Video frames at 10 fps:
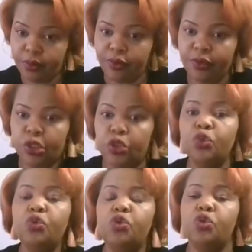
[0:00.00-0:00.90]

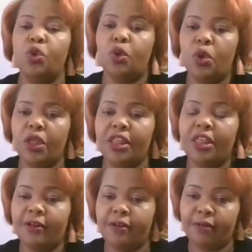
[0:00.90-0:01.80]
reduce
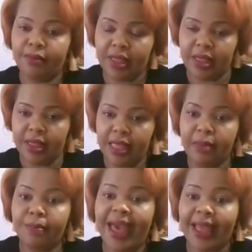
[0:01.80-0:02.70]
the
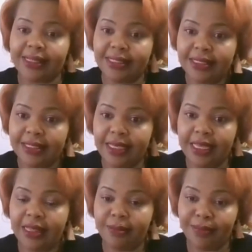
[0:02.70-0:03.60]
impact
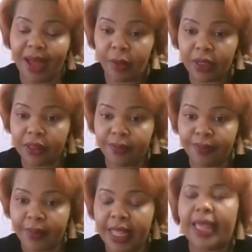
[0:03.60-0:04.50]
in the bowel
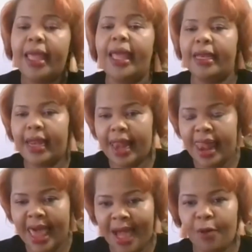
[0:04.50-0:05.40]
and
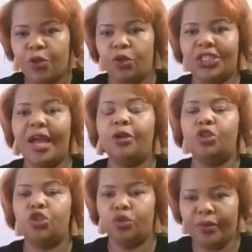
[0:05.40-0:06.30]
allow your
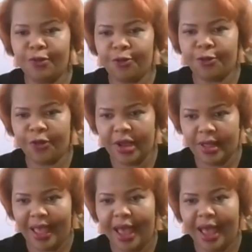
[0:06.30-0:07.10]
child to be free.